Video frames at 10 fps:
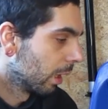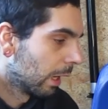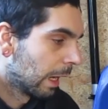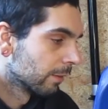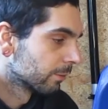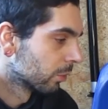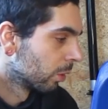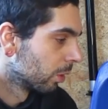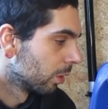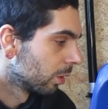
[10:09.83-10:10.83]
I've
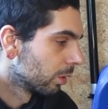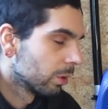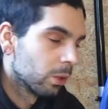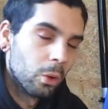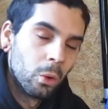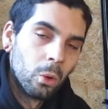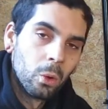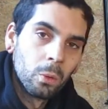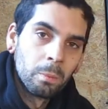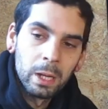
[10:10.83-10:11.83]
got
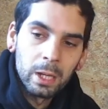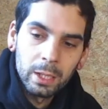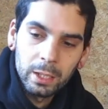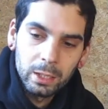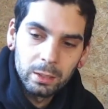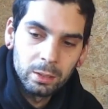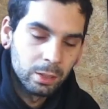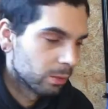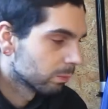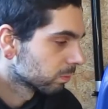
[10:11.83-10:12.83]
all my, you
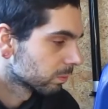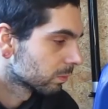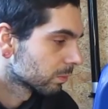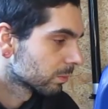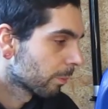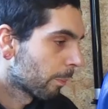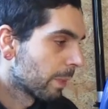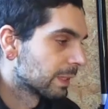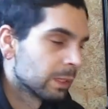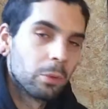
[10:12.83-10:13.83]
know,
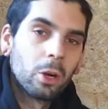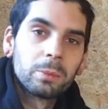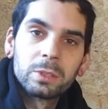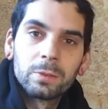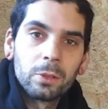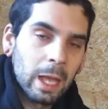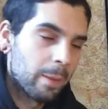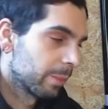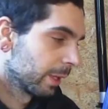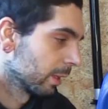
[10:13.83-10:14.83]
bits and bobs for
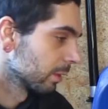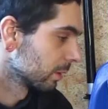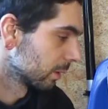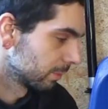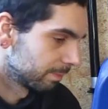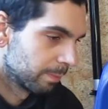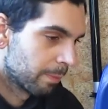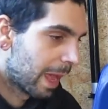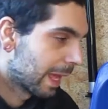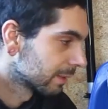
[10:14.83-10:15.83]
camping,
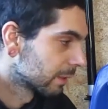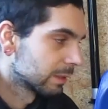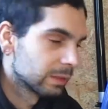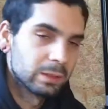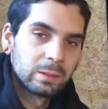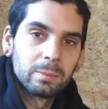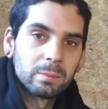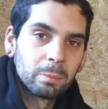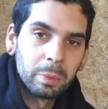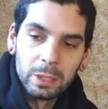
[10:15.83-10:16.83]
mats,
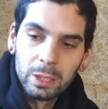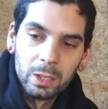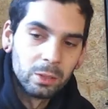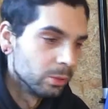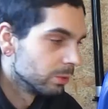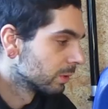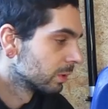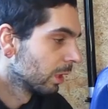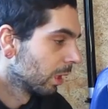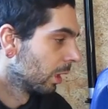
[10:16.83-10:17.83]
pillows,
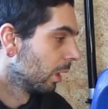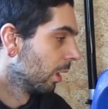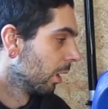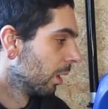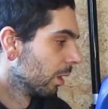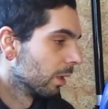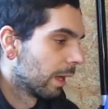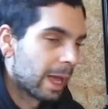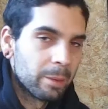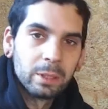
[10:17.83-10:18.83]

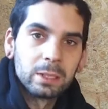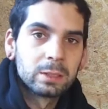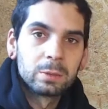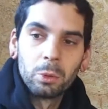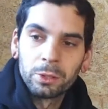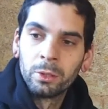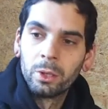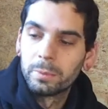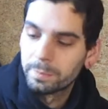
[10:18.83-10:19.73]
hammocks, whatnot.